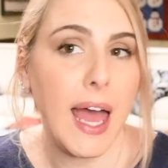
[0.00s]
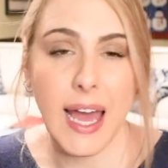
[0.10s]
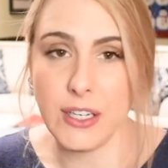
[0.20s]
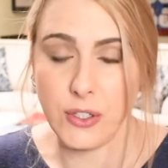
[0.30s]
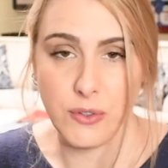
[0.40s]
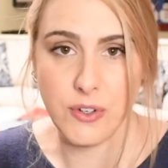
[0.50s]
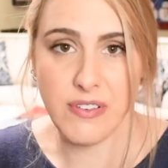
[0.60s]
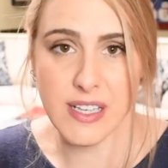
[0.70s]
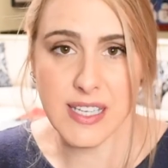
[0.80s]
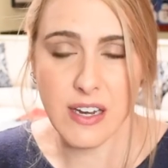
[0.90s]
I don't know if
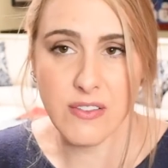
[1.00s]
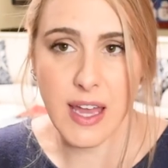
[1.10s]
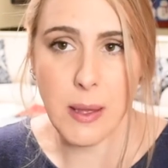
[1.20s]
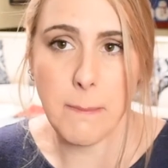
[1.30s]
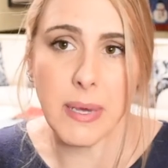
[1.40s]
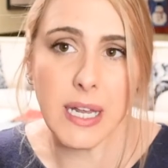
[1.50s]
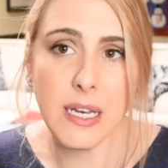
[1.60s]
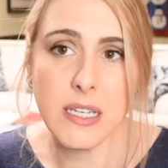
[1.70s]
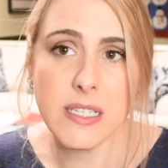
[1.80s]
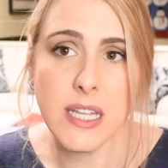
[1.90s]
I said it right, but it
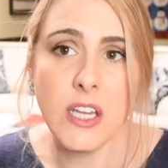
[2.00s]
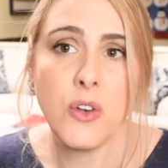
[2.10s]
is the